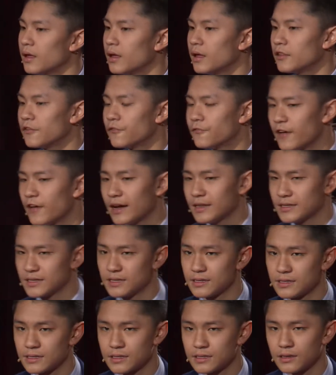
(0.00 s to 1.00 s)
The fact
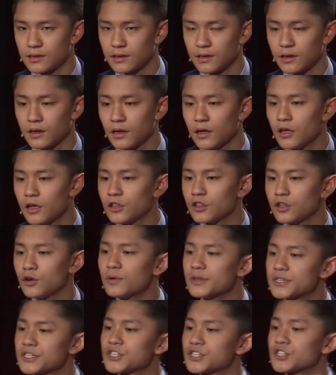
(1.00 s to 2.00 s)
is, there
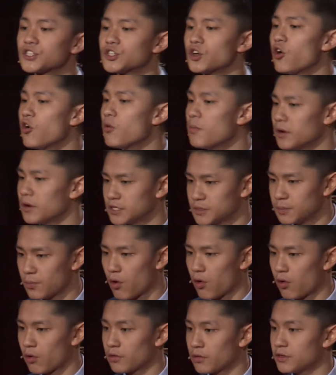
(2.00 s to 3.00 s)
is so much
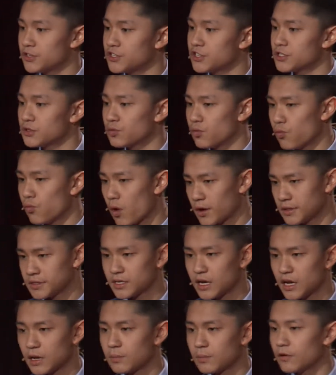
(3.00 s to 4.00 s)
more than just one
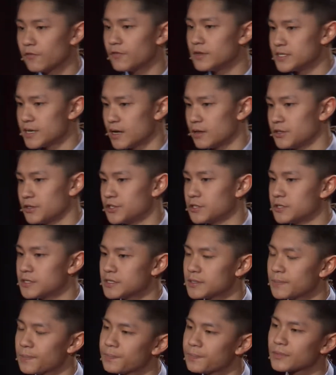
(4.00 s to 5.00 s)
type of intelligence.